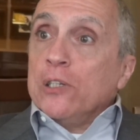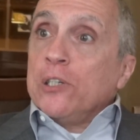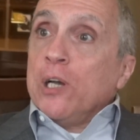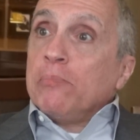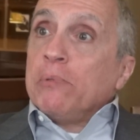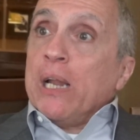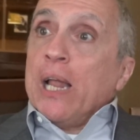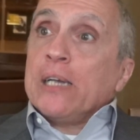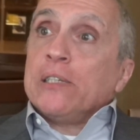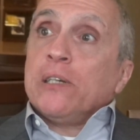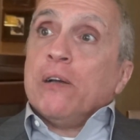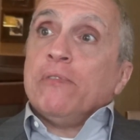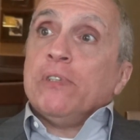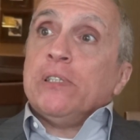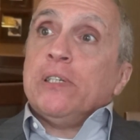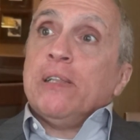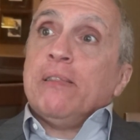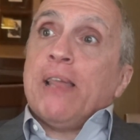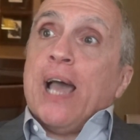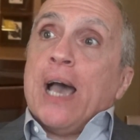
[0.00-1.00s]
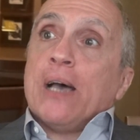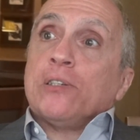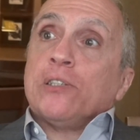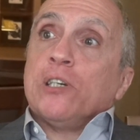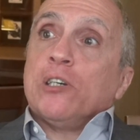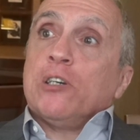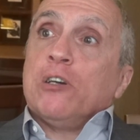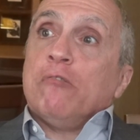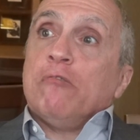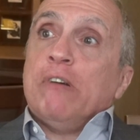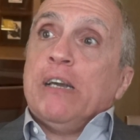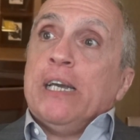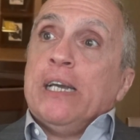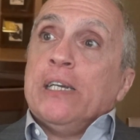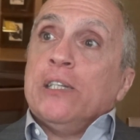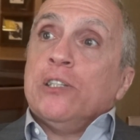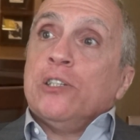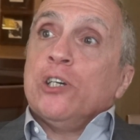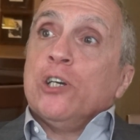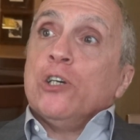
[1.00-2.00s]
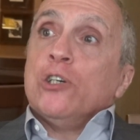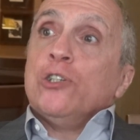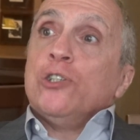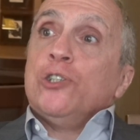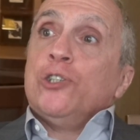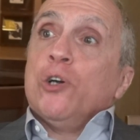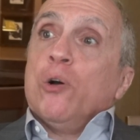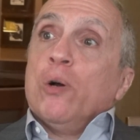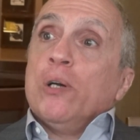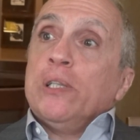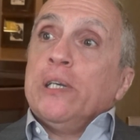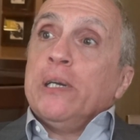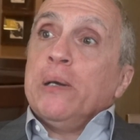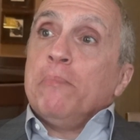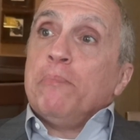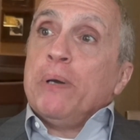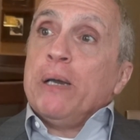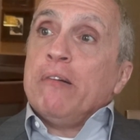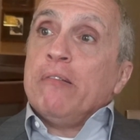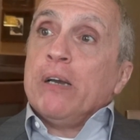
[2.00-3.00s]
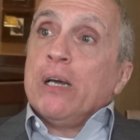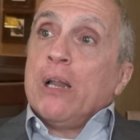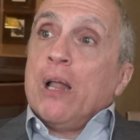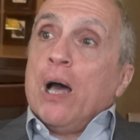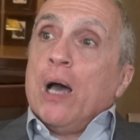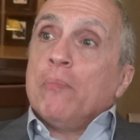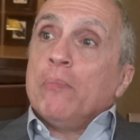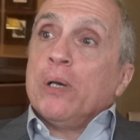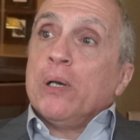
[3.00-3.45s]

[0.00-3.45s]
Something like 17,000 Koreans joined the Imperial Army.